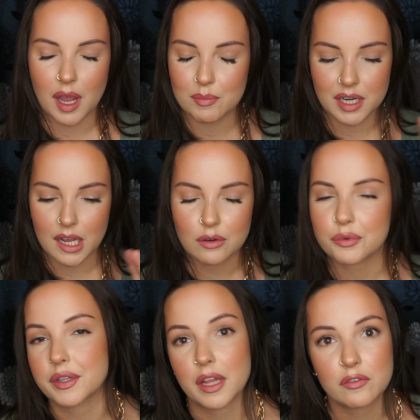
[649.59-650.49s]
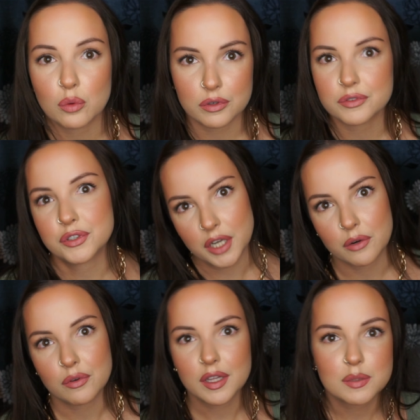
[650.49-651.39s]
I mean, I don't really like florals in
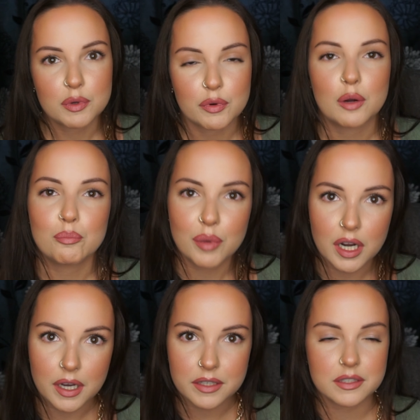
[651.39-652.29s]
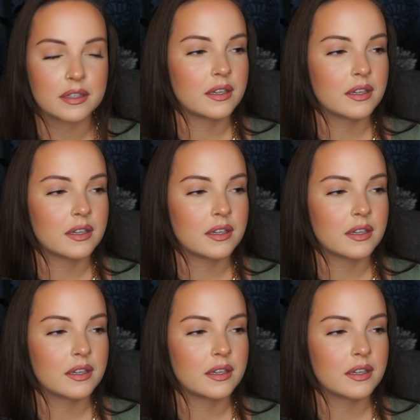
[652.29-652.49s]
general, let's be real, but